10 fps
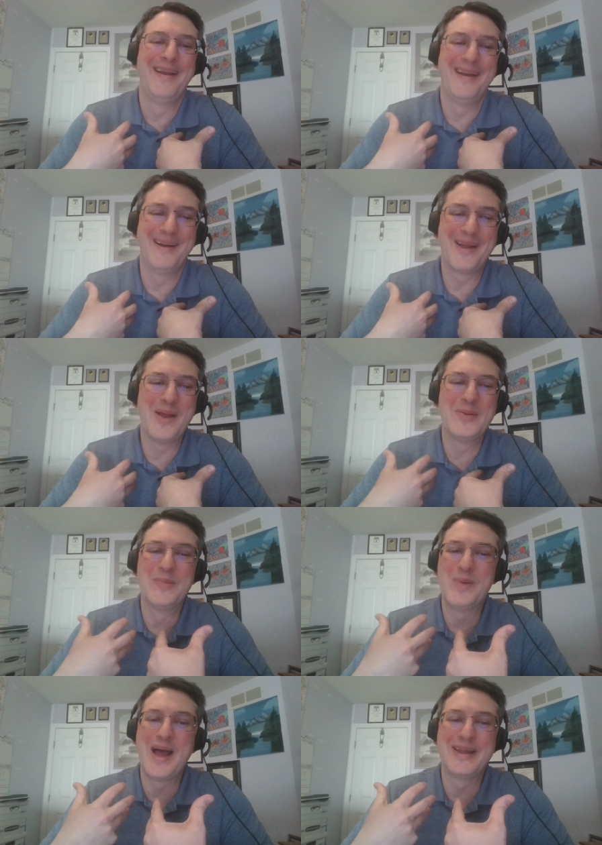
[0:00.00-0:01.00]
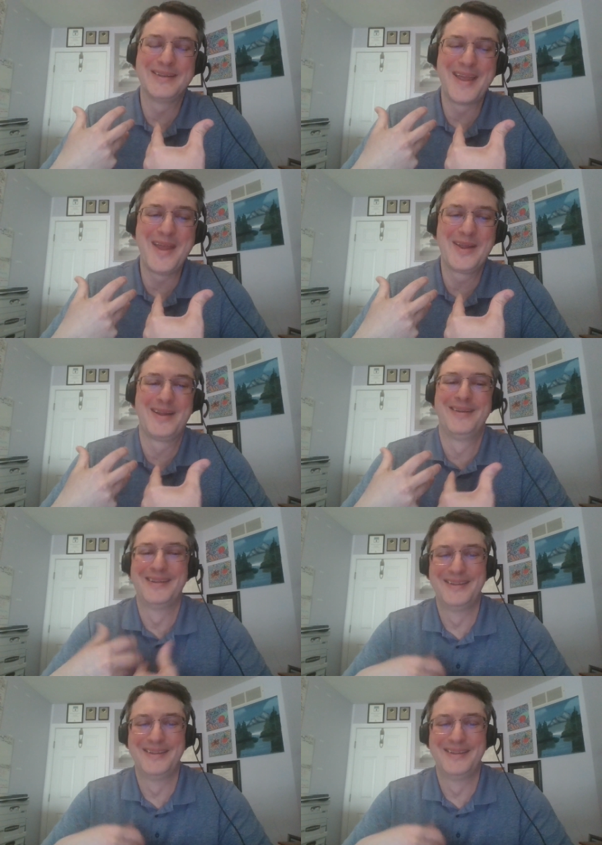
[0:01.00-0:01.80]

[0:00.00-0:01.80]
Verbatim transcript: Again, my take.